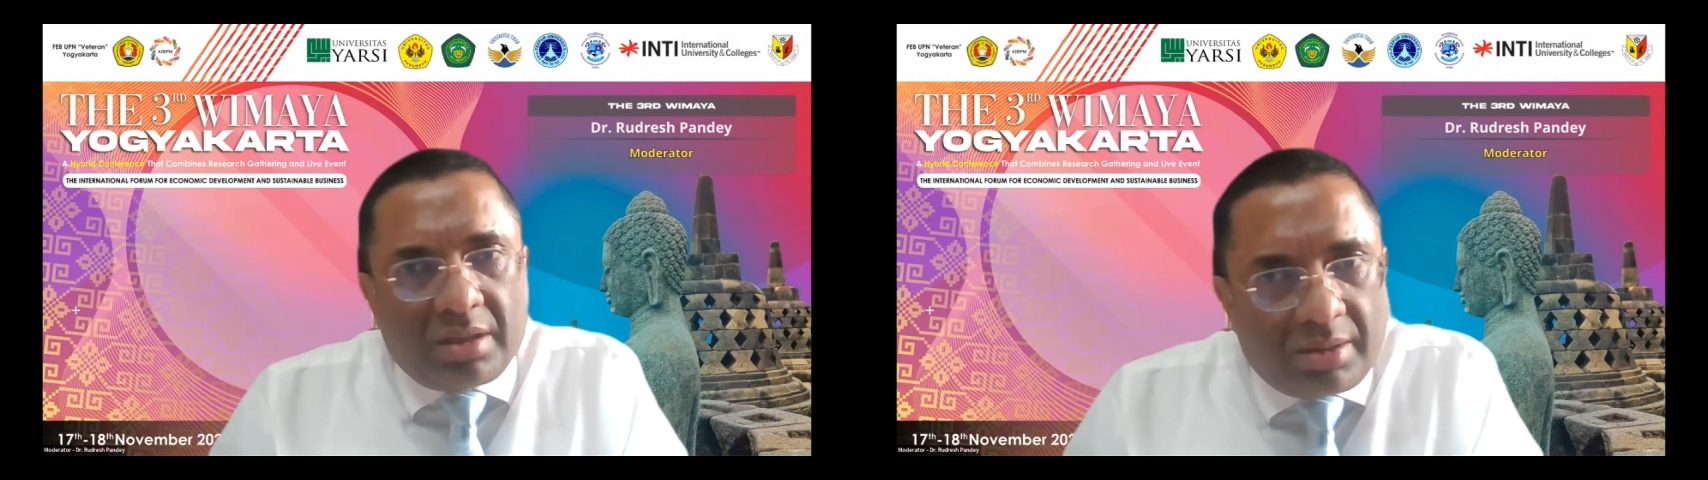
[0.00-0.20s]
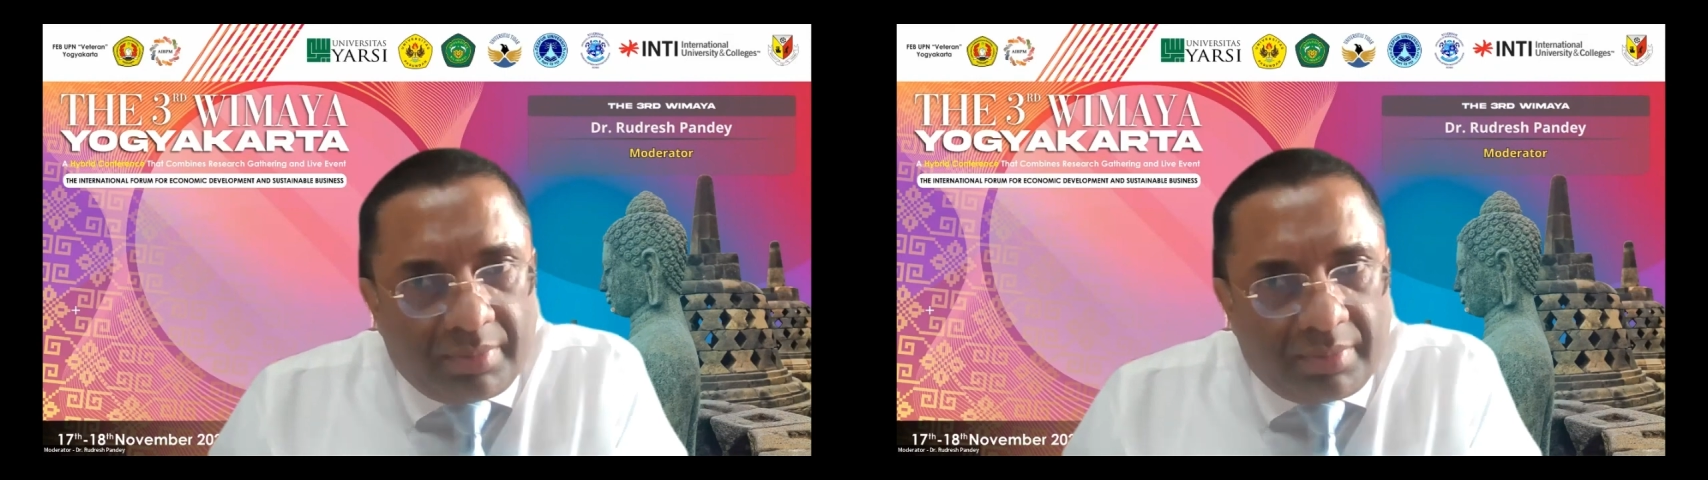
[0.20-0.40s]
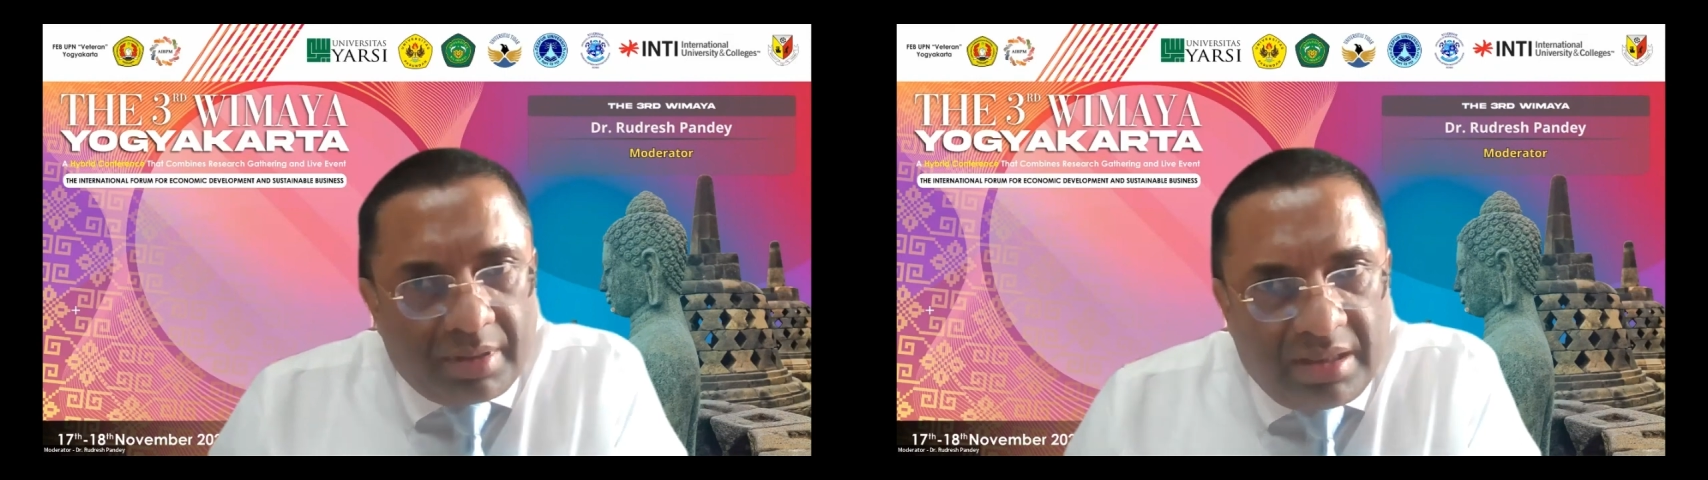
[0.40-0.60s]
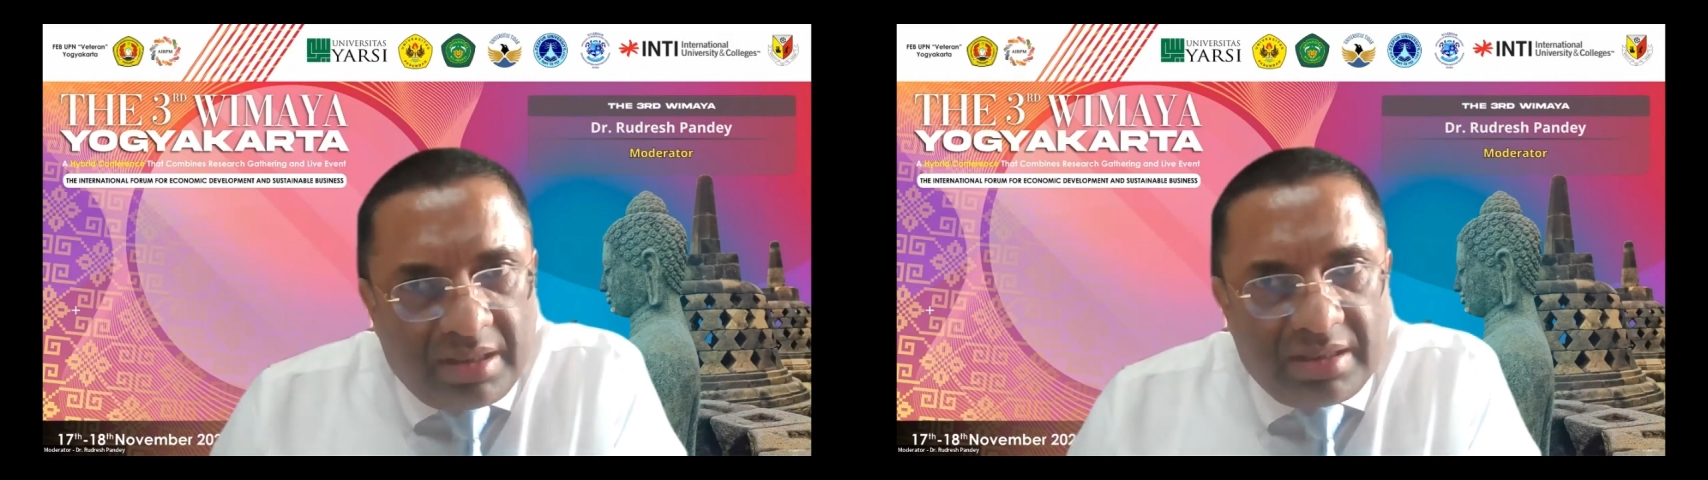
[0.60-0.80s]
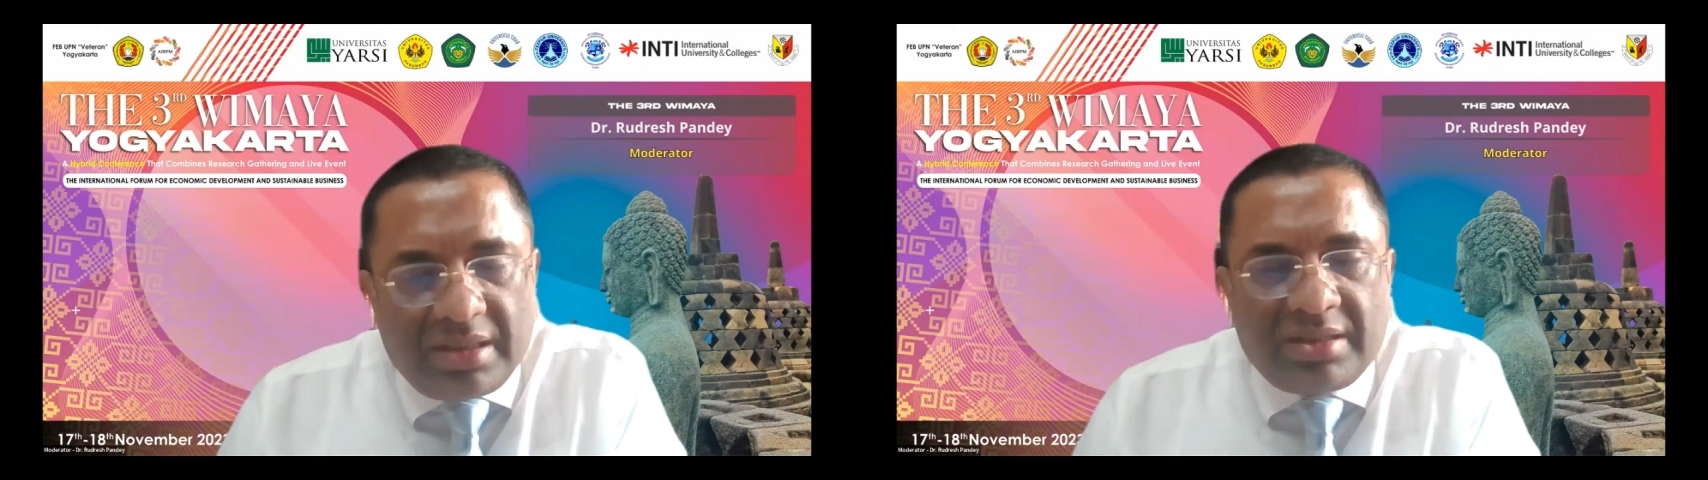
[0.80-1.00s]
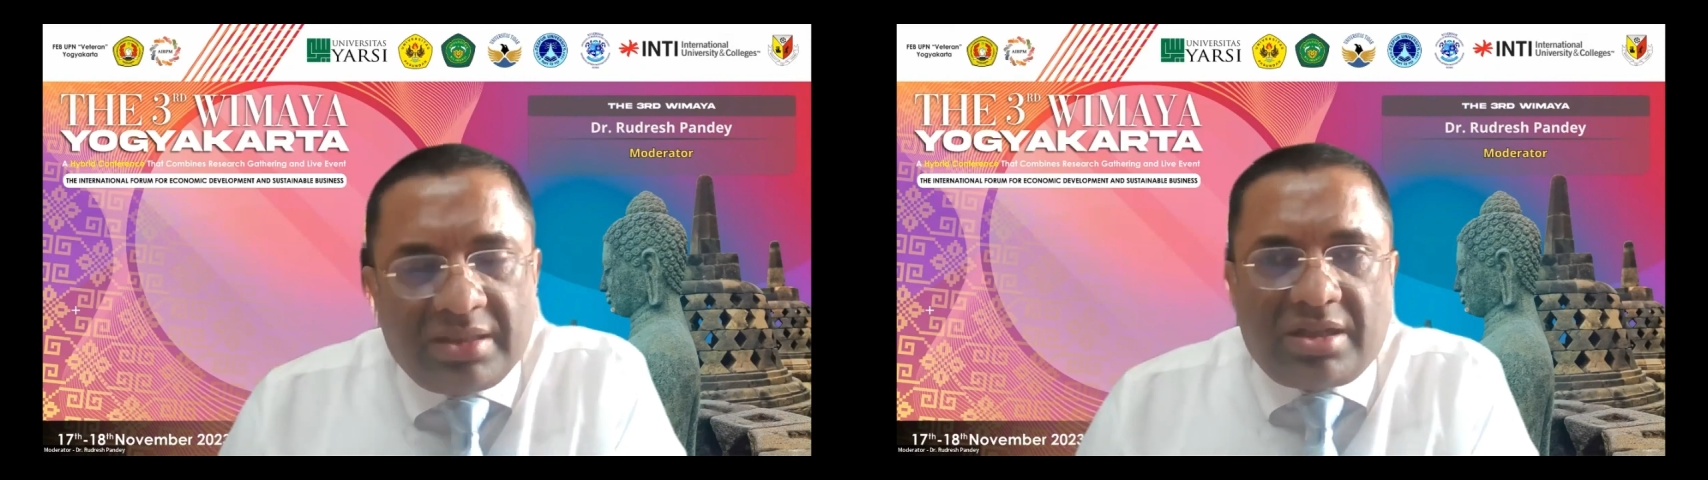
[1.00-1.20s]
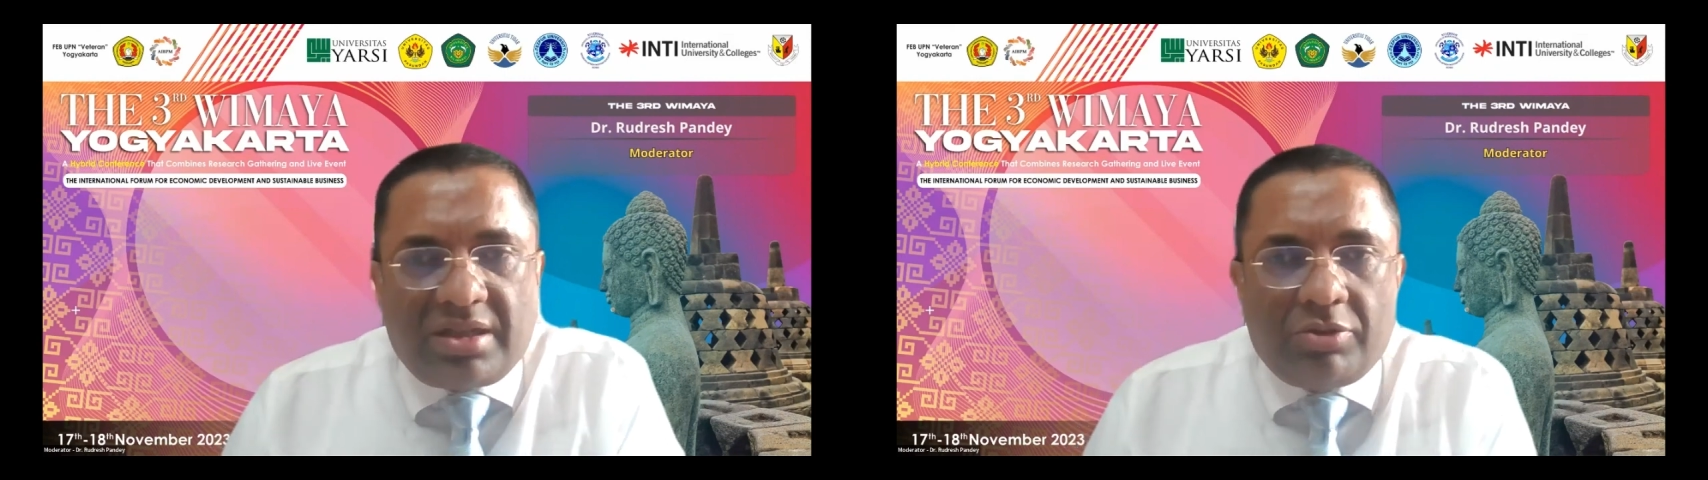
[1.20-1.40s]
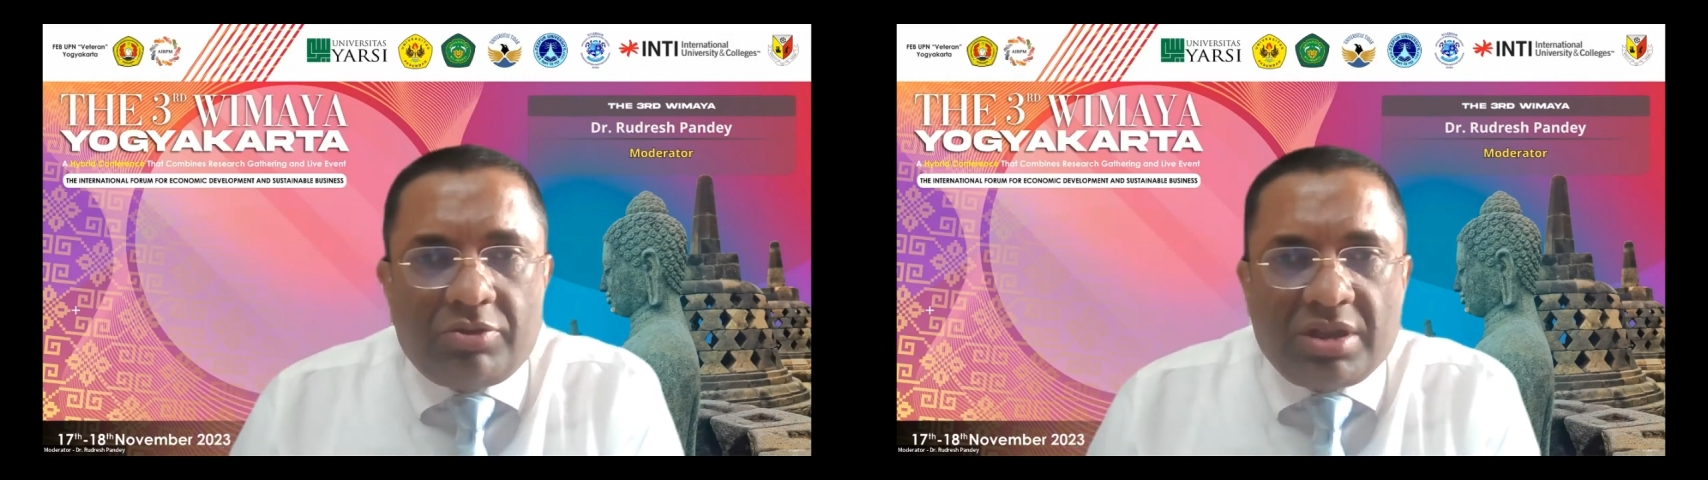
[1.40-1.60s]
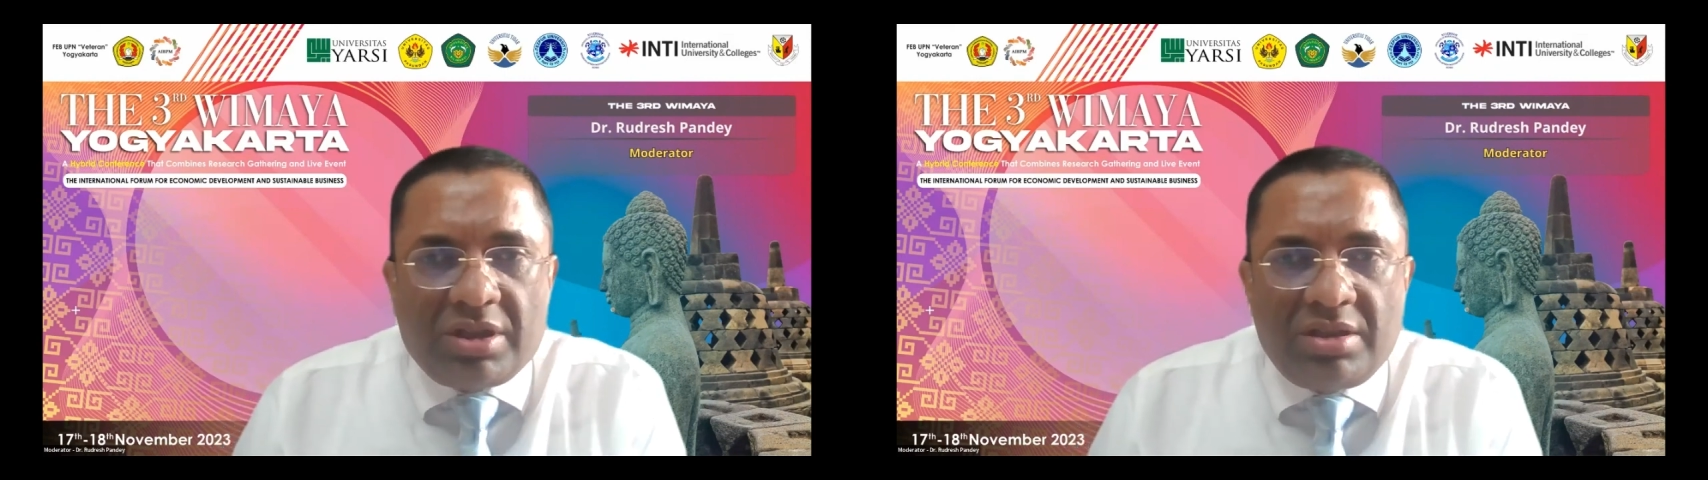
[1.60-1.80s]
these institutions,